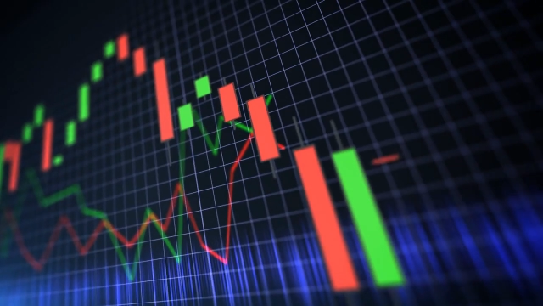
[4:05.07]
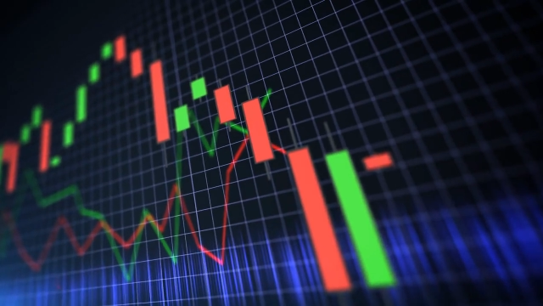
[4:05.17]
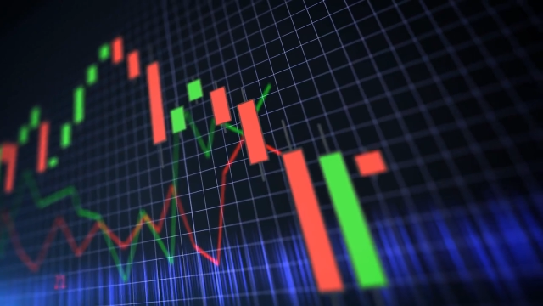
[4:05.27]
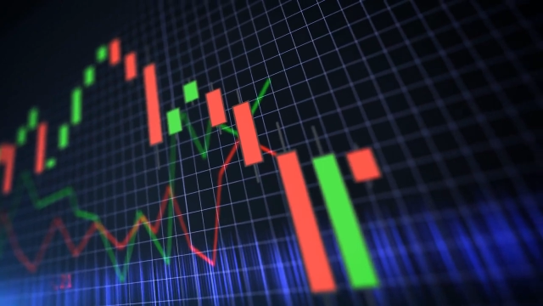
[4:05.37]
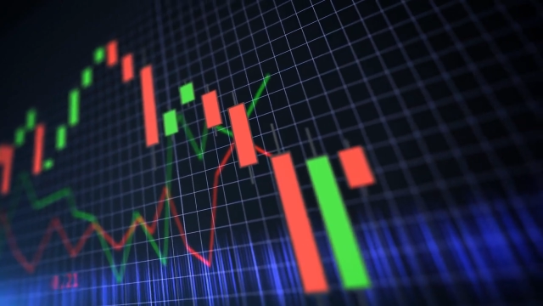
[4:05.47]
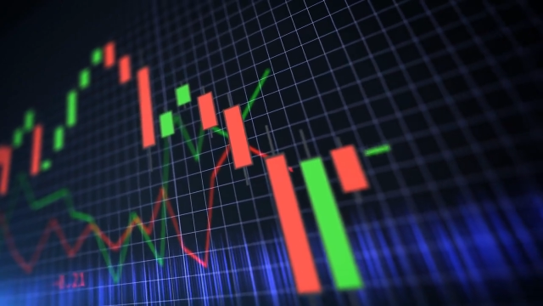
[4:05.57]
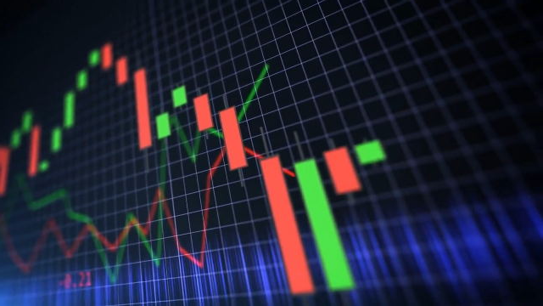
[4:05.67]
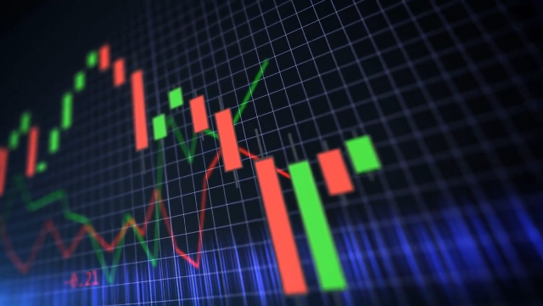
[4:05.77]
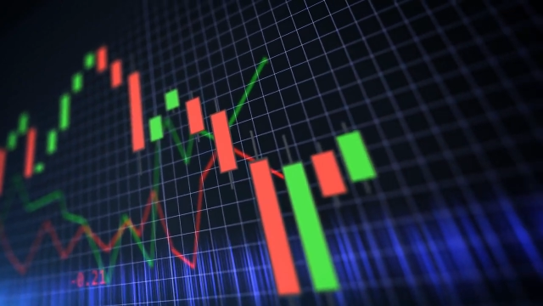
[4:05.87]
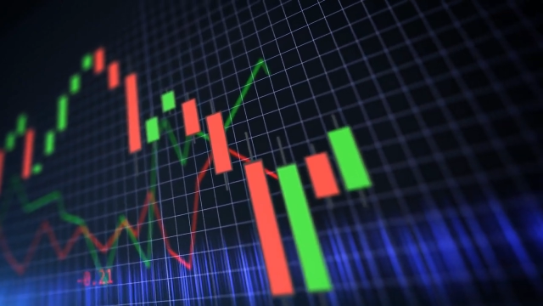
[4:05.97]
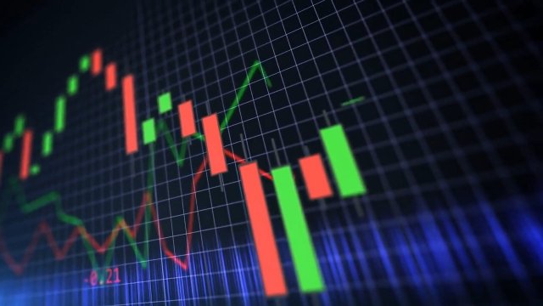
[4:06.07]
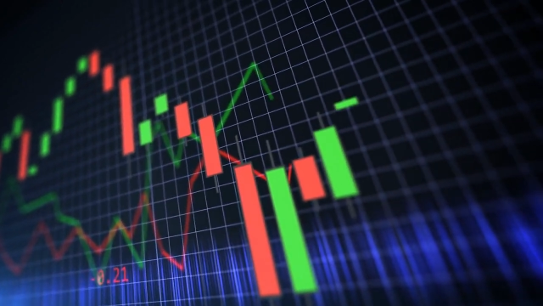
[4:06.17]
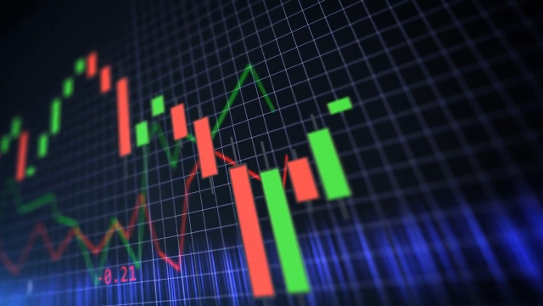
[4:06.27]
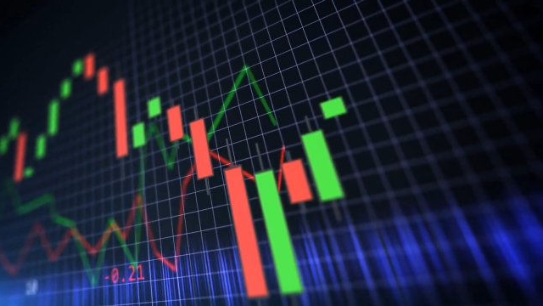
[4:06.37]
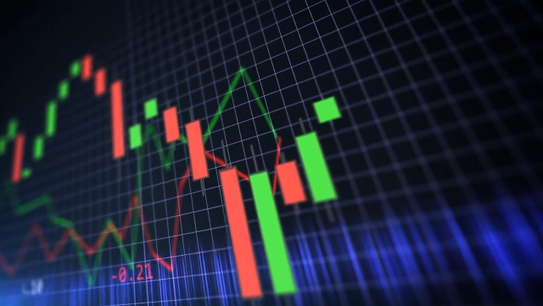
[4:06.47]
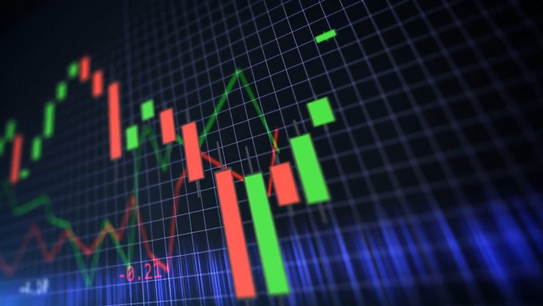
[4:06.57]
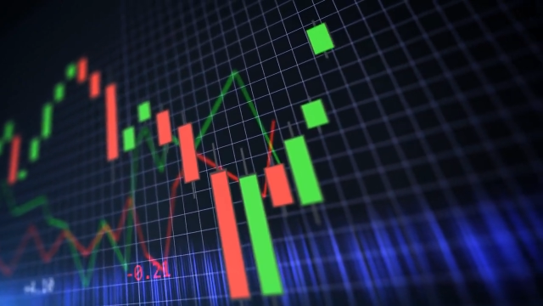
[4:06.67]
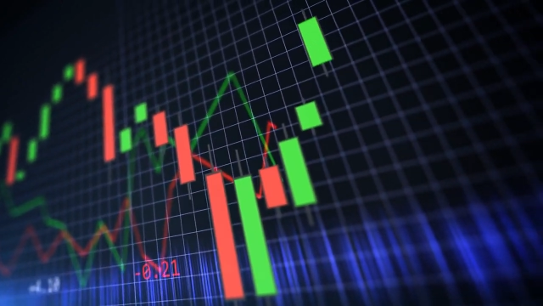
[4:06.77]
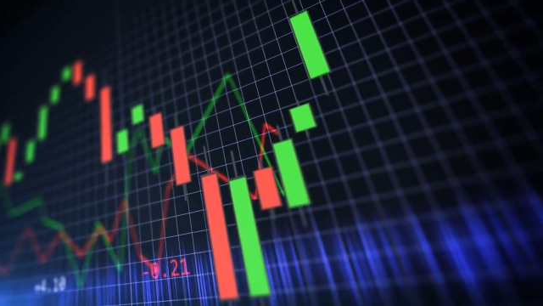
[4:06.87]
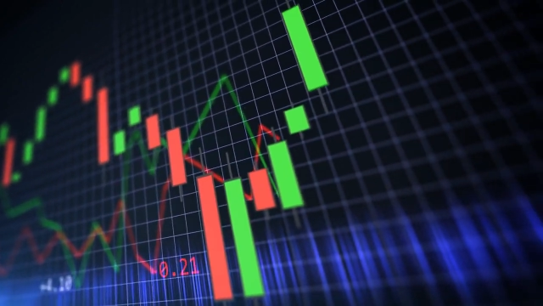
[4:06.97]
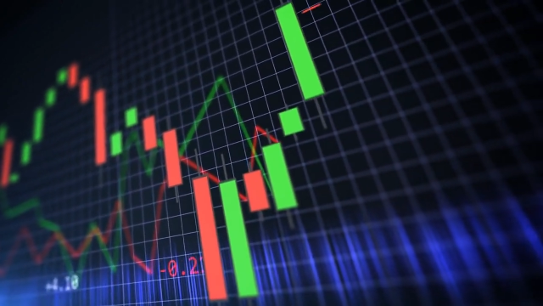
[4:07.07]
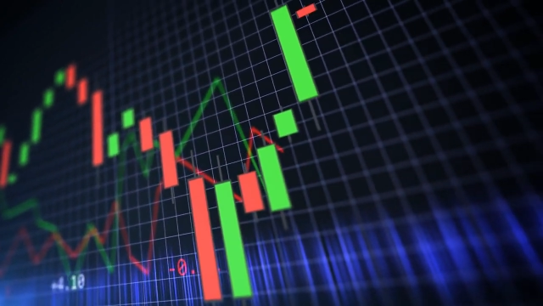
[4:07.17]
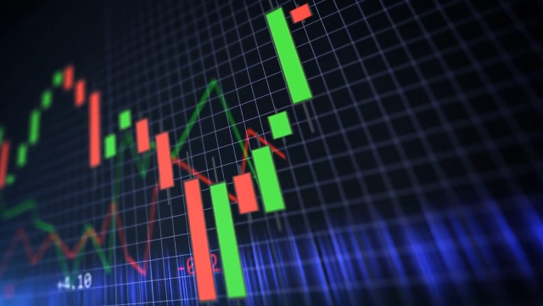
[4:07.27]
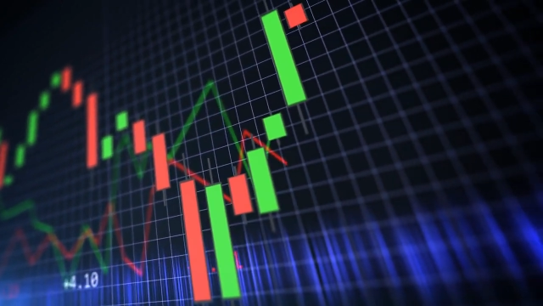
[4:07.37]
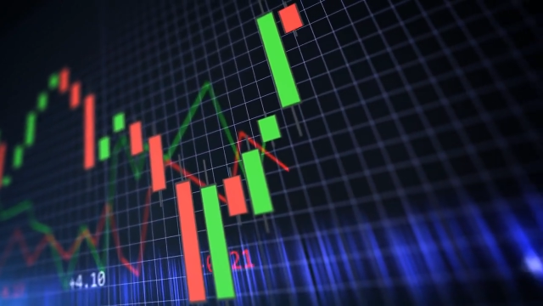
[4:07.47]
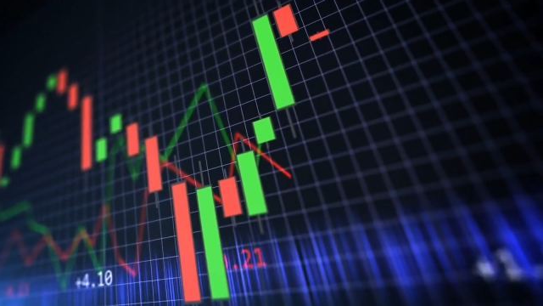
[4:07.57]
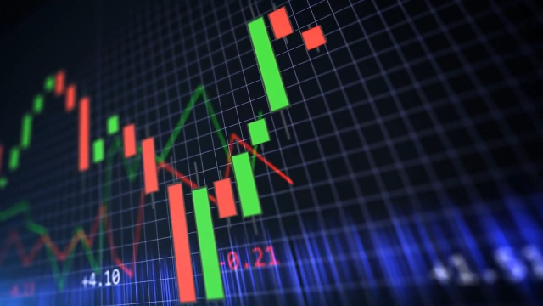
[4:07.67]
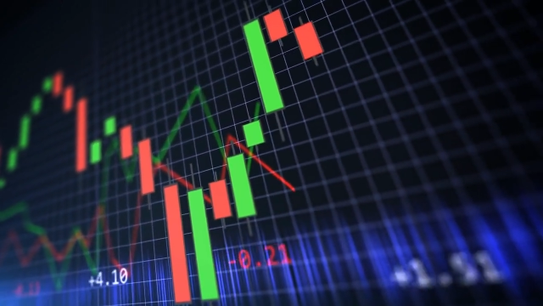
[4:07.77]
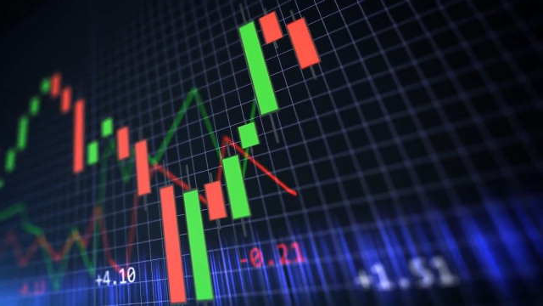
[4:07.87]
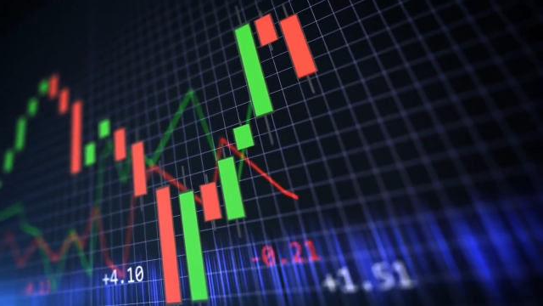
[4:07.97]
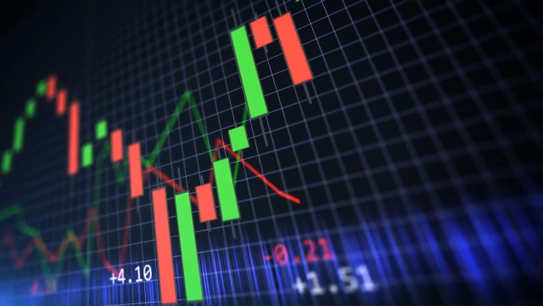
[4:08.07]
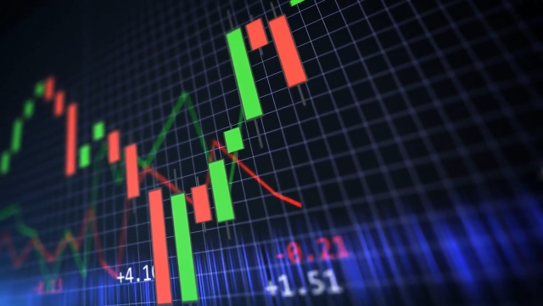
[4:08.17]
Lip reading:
(no speaker visible)